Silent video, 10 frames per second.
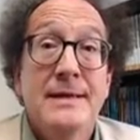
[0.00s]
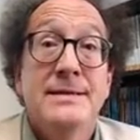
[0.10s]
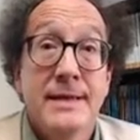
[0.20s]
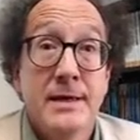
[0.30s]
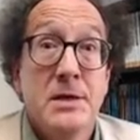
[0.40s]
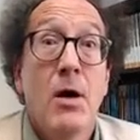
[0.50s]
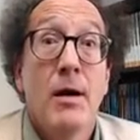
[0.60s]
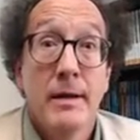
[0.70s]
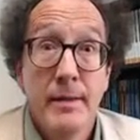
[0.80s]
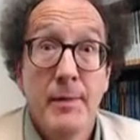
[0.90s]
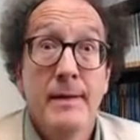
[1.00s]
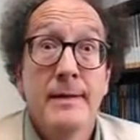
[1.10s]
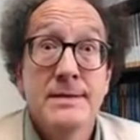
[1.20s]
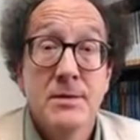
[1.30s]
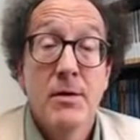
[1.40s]
instead of talking the way
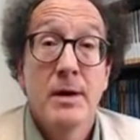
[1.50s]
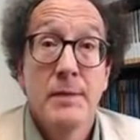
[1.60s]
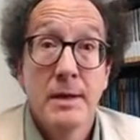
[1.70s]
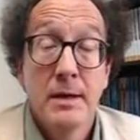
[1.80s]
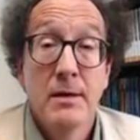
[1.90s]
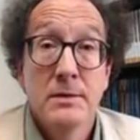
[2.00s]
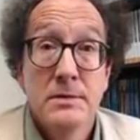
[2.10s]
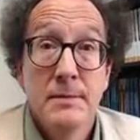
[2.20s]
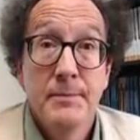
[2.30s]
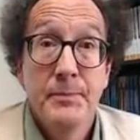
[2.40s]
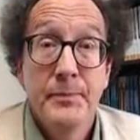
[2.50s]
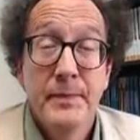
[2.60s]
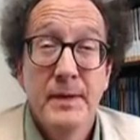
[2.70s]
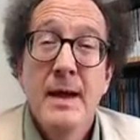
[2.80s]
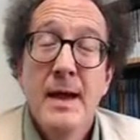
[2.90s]
this argument goes.
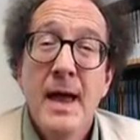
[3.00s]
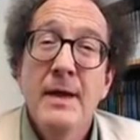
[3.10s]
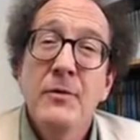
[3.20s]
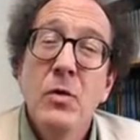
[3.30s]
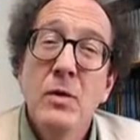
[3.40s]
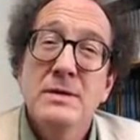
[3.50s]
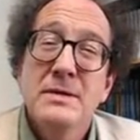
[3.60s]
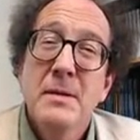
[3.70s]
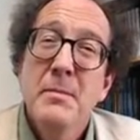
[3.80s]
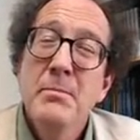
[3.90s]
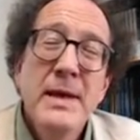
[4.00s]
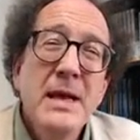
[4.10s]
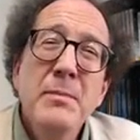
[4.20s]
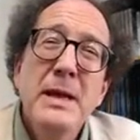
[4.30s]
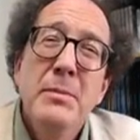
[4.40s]
And of course,
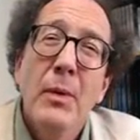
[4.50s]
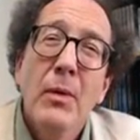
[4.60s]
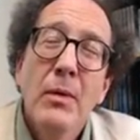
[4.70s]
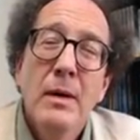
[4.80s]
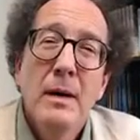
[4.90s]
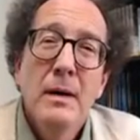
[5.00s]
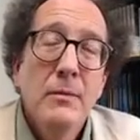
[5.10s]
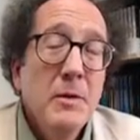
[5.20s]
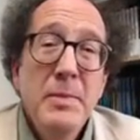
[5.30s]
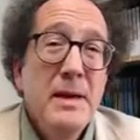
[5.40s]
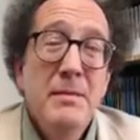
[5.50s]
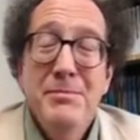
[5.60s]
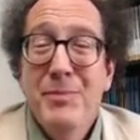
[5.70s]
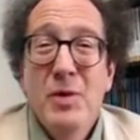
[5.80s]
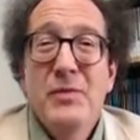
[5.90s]
many people would be
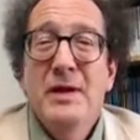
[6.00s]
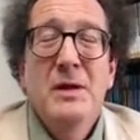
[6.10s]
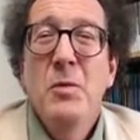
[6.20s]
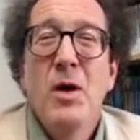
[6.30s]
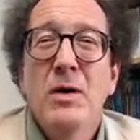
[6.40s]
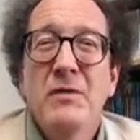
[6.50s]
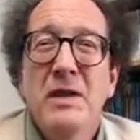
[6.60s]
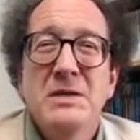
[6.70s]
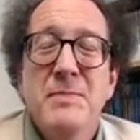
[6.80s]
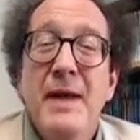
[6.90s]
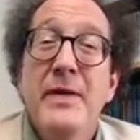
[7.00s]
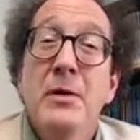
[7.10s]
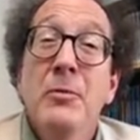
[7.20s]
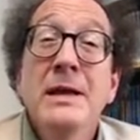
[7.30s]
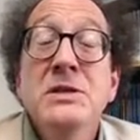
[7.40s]
perfectly well convinced by the
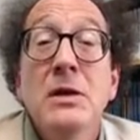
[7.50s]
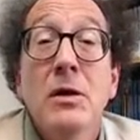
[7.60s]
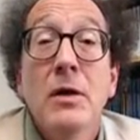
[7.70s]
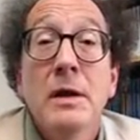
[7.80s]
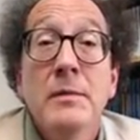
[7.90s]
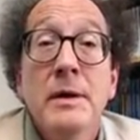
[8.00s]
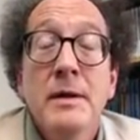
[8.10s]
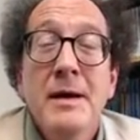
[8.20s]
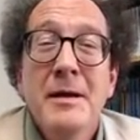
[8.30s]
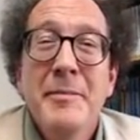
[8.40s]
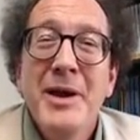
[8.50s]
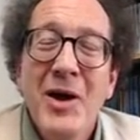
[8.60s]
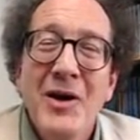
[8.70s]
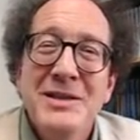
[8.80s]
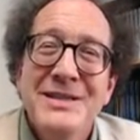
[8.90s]
original argument
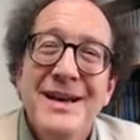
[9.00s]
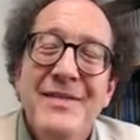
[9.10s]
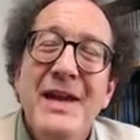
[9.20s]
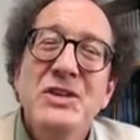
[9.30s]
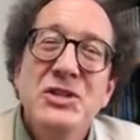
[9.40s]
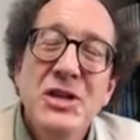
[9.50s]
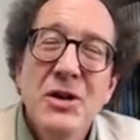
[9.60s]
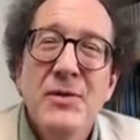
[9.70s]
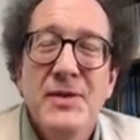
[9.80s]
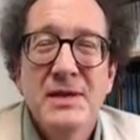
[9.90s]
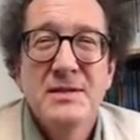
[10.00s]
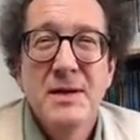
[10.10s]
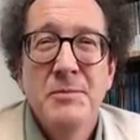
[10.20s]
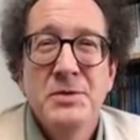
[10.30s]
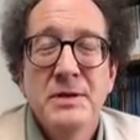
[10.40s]
because they share the
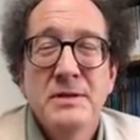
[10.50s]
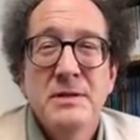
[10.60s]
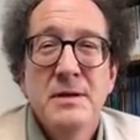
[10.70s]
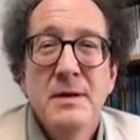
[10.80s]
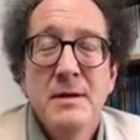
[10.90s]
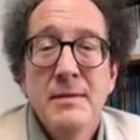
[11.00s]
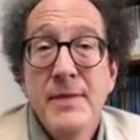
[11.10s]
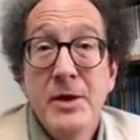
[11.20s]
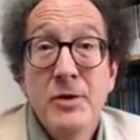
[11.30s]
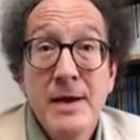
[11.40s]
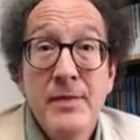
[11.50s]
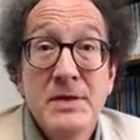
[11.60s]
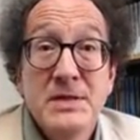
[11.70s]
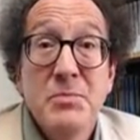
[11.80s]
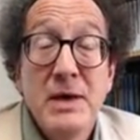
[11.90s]
assumptions that are in the
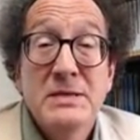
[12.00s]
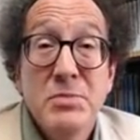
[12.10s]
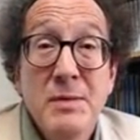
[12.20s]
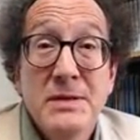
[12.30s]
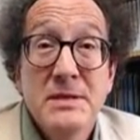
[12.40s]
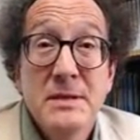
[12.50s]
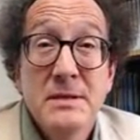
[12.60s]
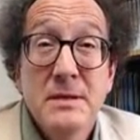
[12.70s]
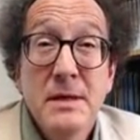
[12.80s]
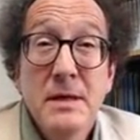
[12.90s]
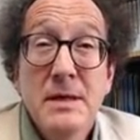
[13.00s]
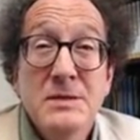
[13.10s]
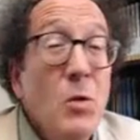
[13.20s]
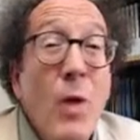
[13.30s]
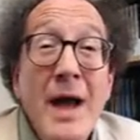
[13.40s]
suppressed premises.
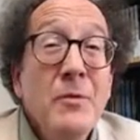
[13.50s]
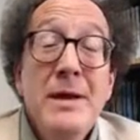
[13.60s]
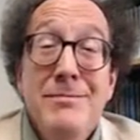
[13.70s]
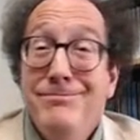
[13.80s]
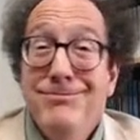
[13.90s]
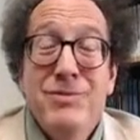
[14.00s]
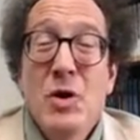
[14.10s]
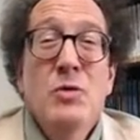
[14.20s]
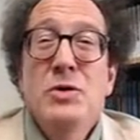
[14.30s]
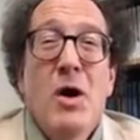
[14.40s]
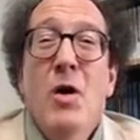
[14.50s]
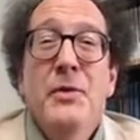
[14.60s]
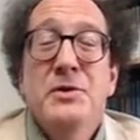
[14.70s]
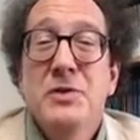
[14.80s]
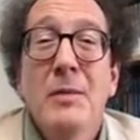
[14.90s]
So why do we go to all
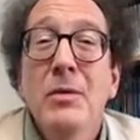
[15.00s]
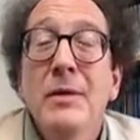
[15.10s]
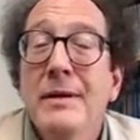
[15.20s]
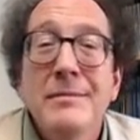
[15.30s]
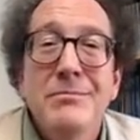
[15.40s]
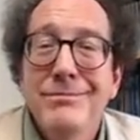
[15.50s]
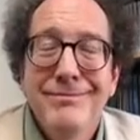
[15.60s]
the trouble to